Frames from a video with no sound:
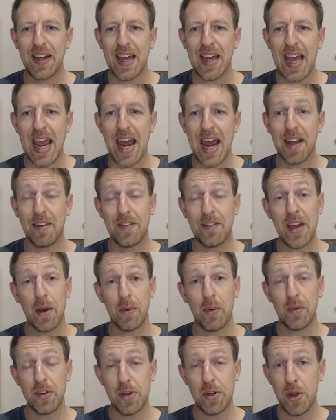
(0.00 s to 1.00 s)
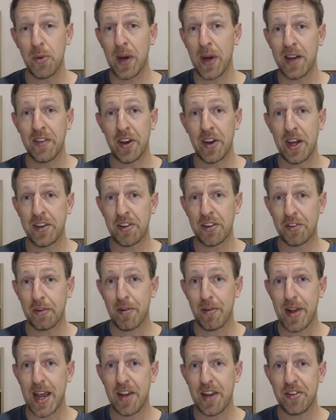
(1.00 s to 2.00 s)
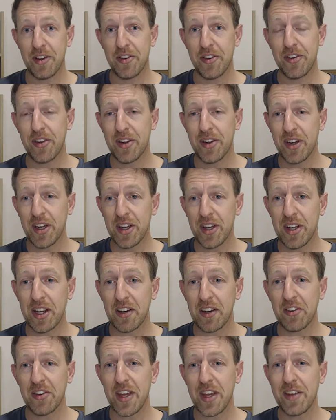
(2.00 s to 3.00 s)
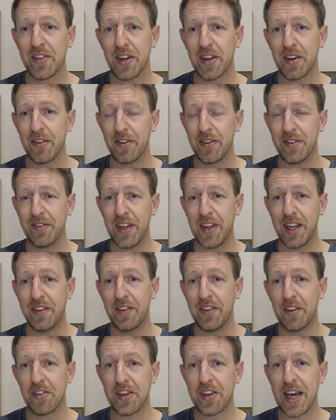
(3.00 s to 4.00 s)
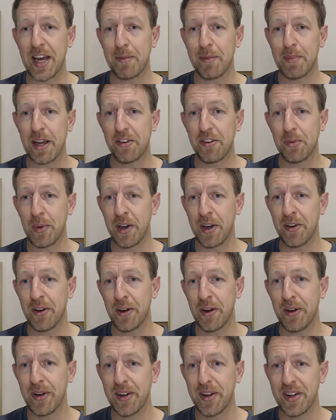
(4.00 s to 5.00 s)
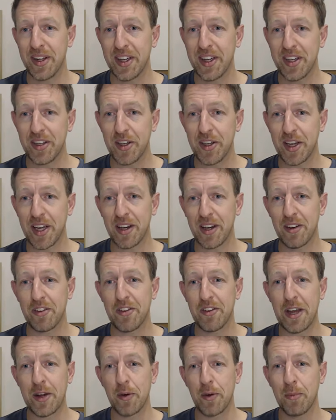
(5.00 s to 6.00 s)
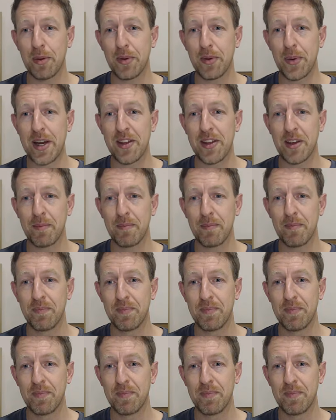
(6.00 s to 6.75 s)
and that new one that I just created, you can see that in this database window, you can cycle between them.